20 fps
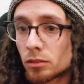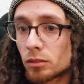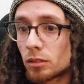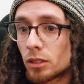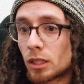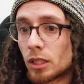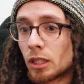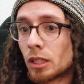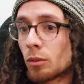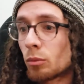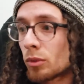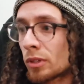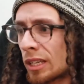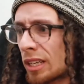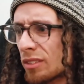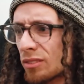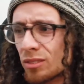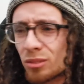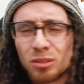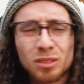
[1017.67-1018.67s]
then they want to
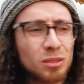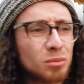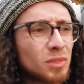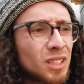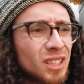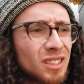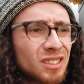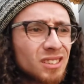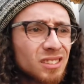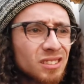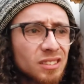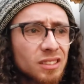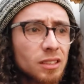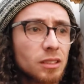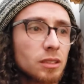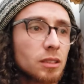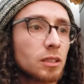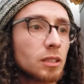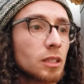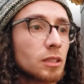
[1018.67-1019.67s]
have some good matches.
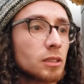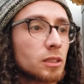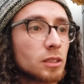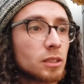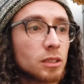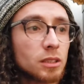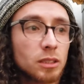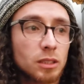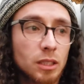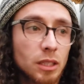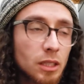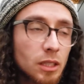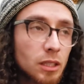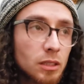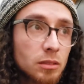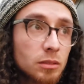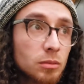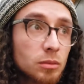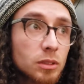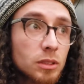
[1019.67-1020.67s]
Like, at the end of the day,
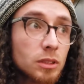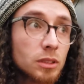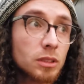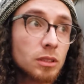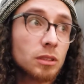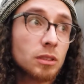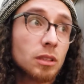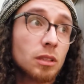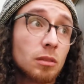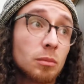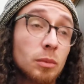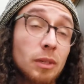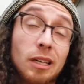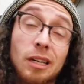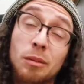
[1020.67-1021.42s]
that's what this is all about.